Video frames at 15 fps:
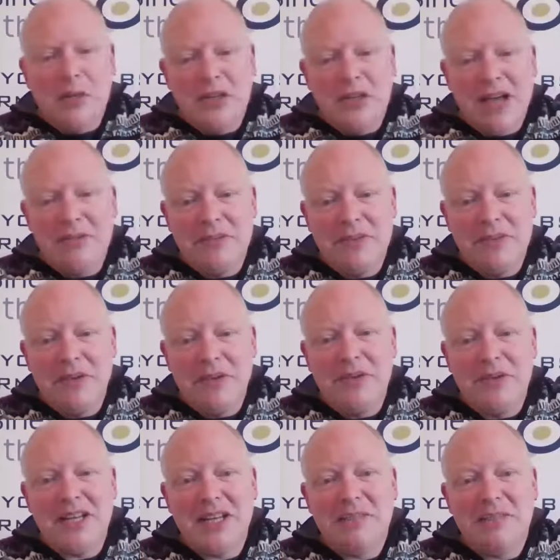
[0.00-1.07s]
chapters on it when he
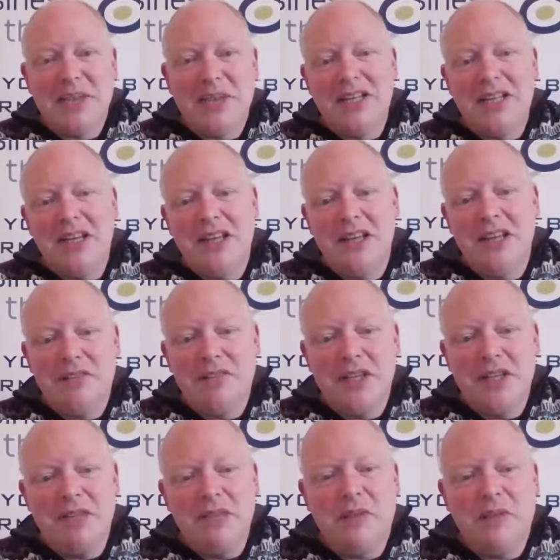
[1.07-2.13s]
explains it, and it's really
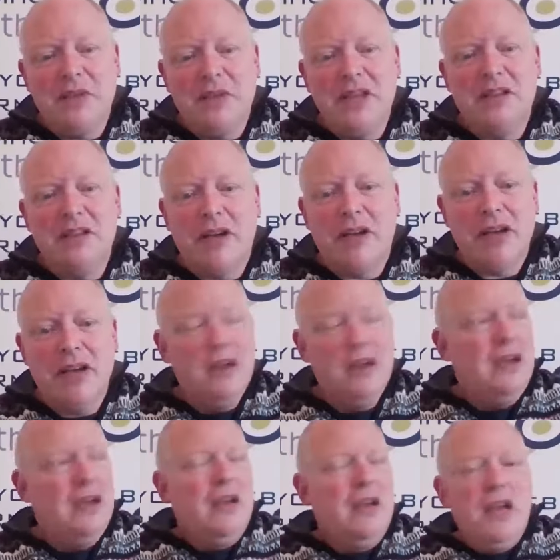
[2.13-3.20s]
simple things like,
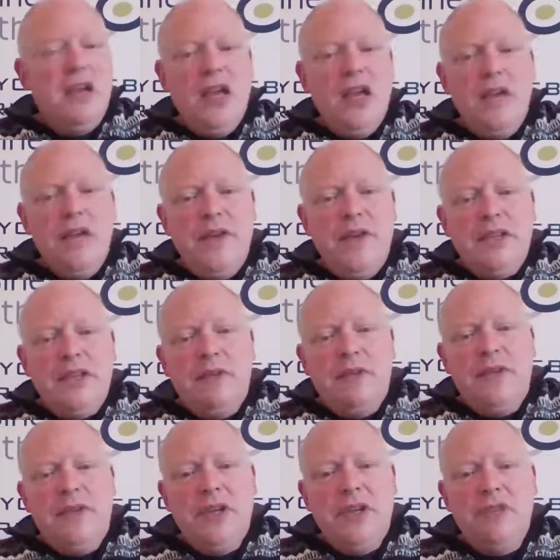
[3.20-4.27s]
if it's
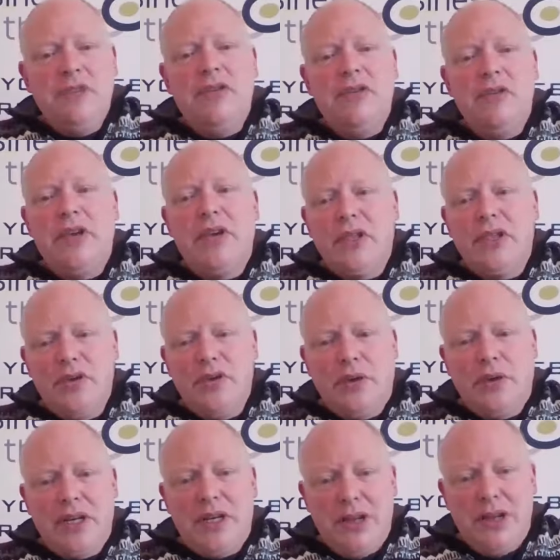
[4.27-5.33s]
something you do not
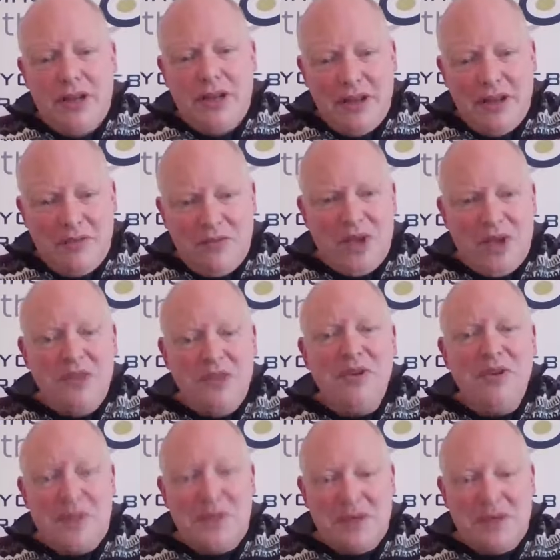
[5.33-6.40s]
enjoy when you
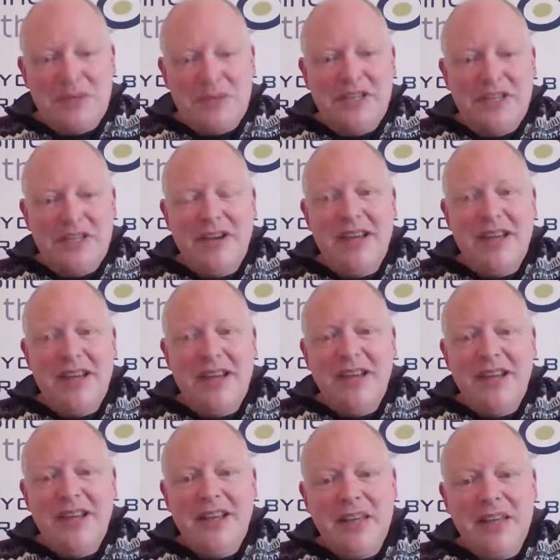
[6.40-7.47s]
use a website,
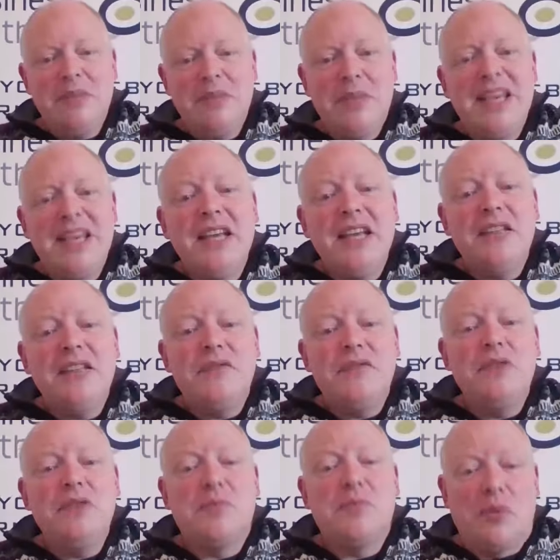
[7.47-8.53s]
that would be ease
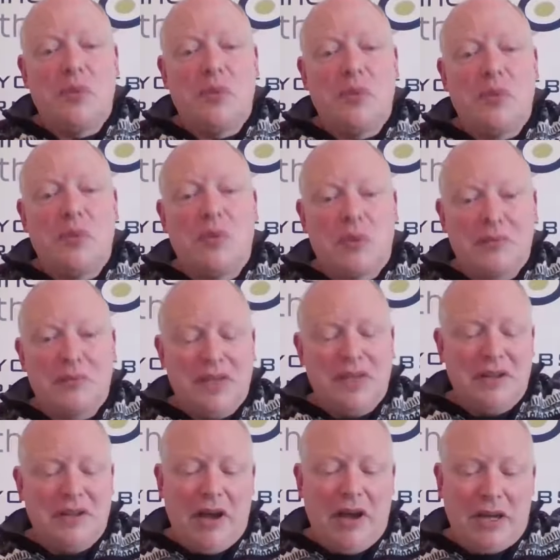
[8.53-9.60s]
of use problems,
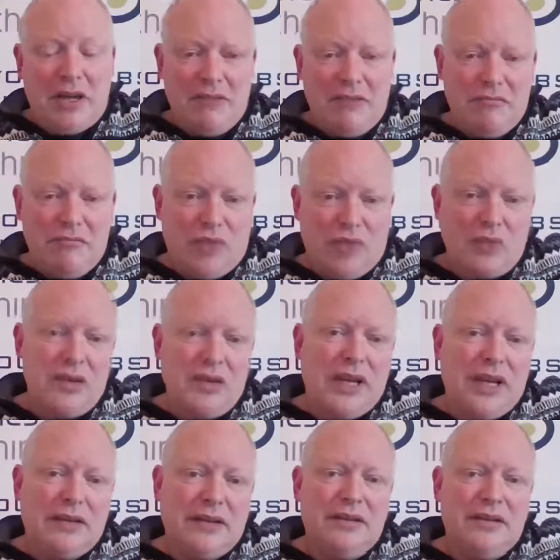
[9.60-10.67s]
like broken
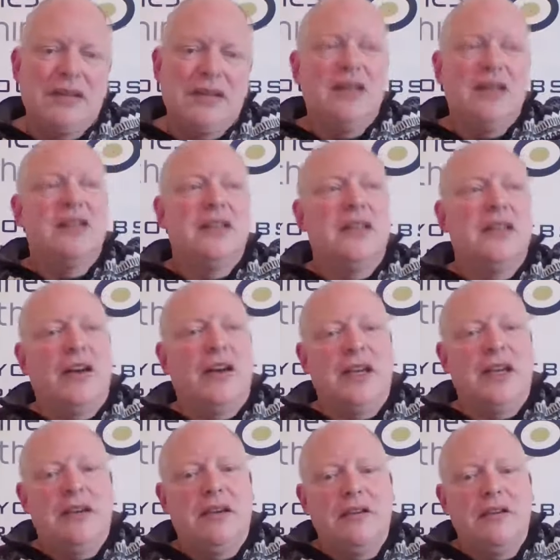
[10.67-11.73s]
links,
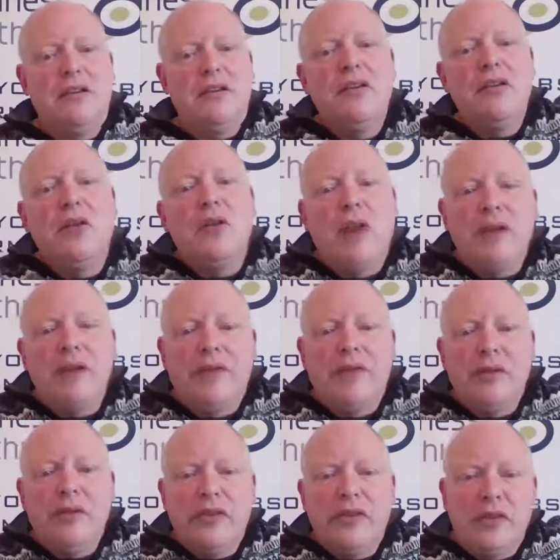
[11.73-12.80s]
like light
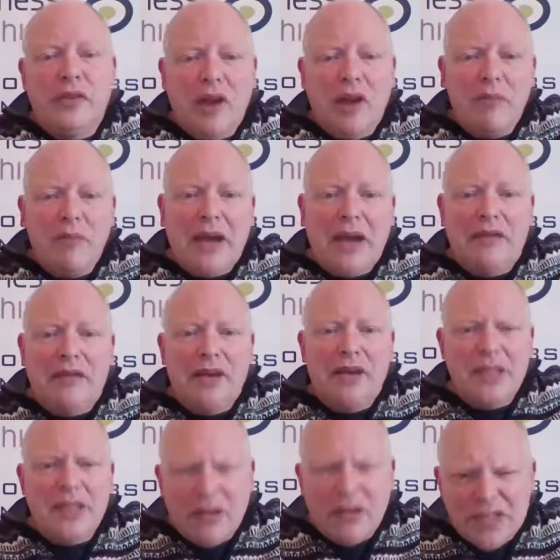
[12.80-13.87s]
fonts on light
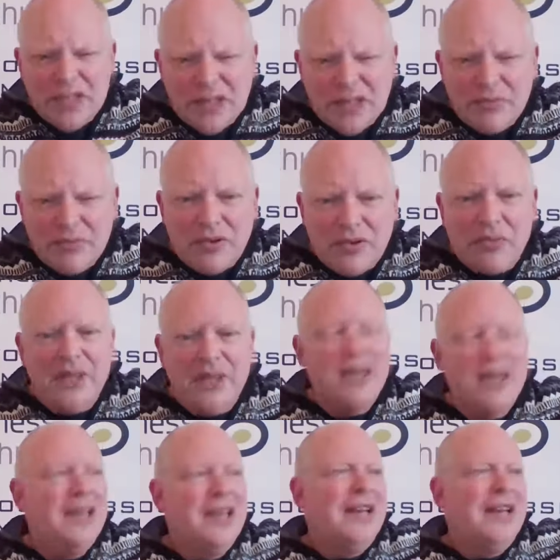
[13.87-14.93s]
backgrounds, can't see them
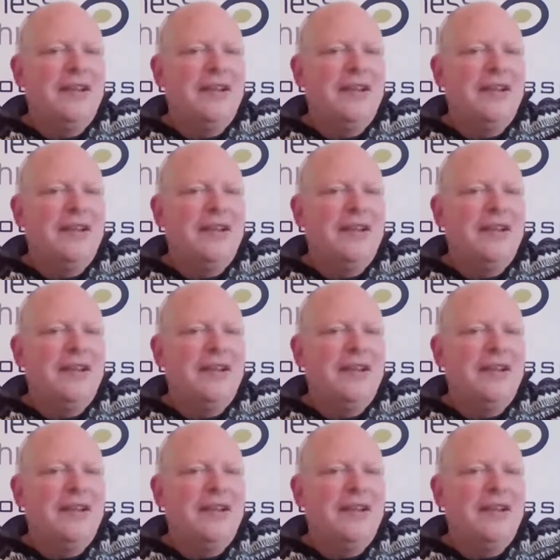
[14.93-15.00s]
properly.